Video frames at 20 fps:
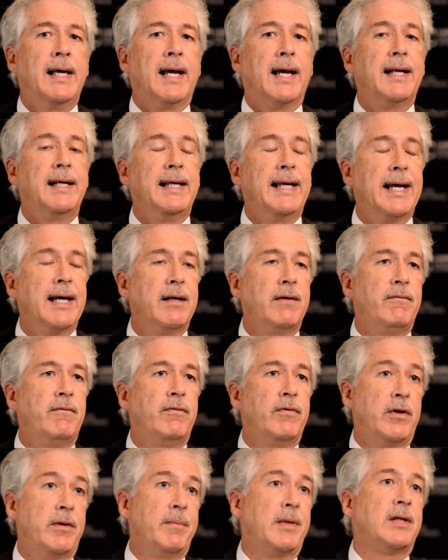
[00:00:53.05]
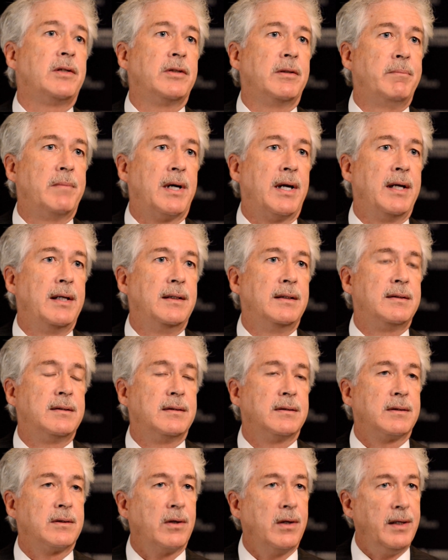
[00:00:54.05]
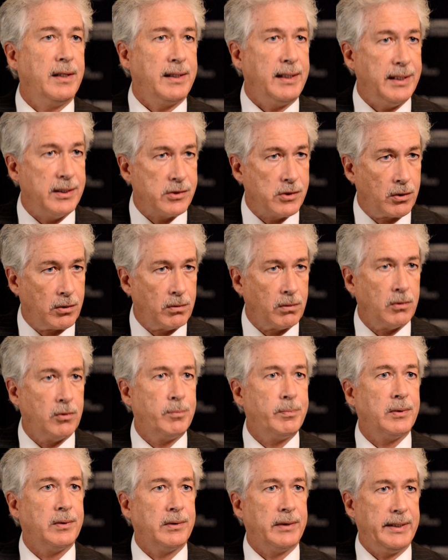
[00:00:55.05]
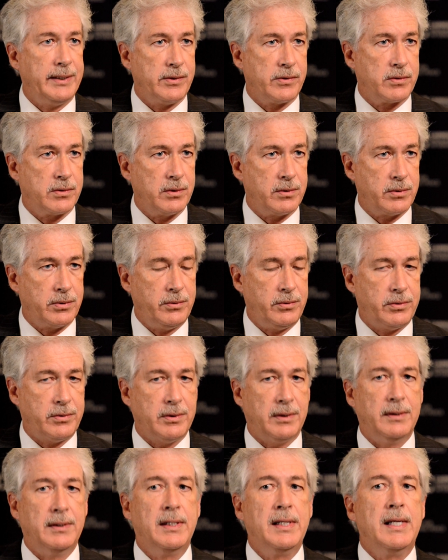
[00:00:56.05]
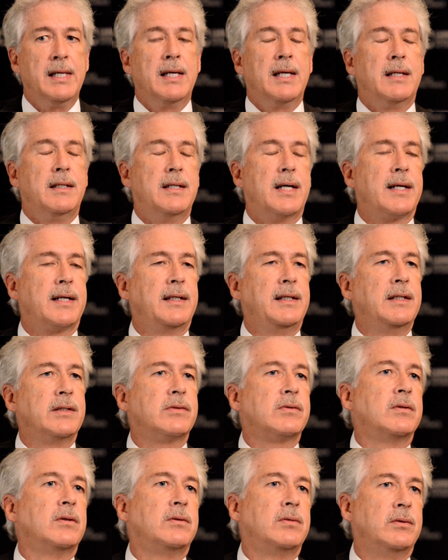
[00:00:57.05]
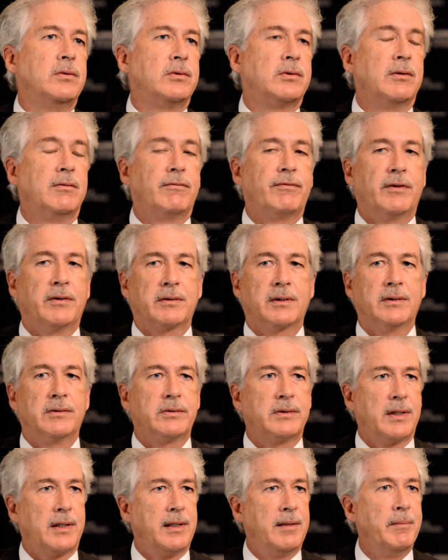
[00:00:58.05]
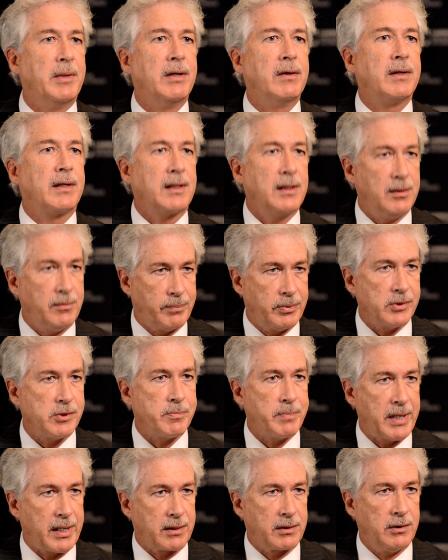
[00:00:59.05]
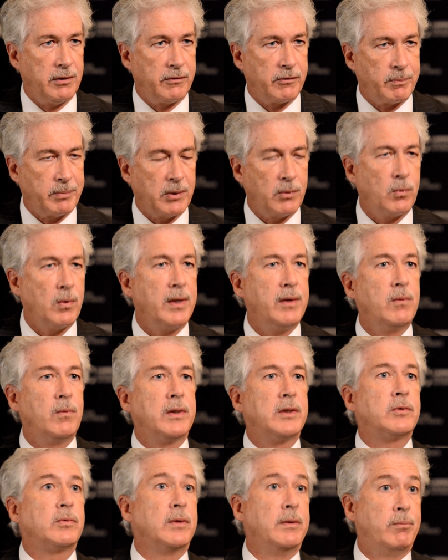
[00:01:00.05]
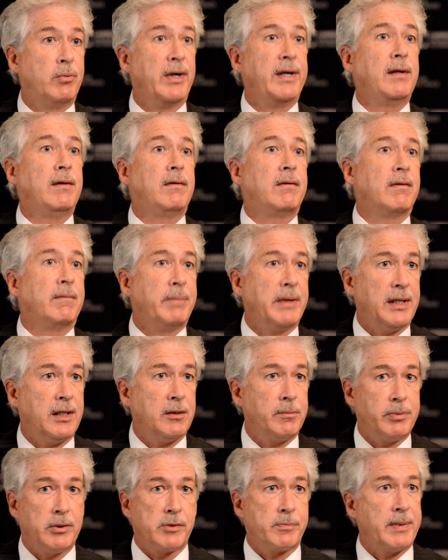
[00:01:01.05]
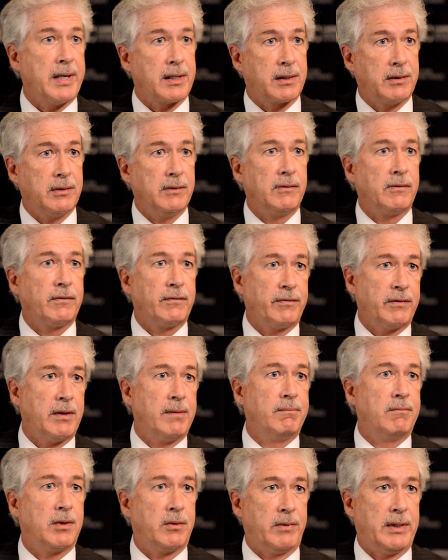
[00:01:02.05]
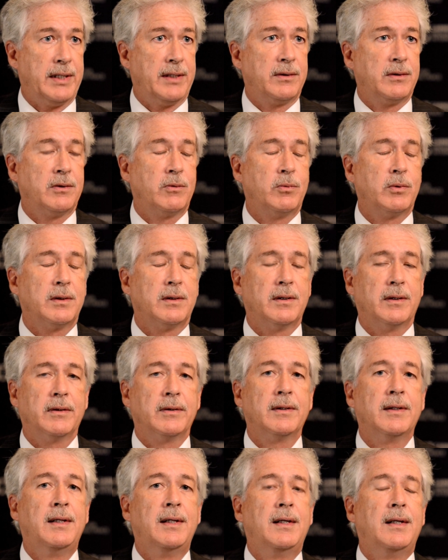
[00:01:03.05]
And he had very much in mind Carnegie as a global institution, not an institution focused on American perspectives, but one which would bring to bear perspectives from around the world.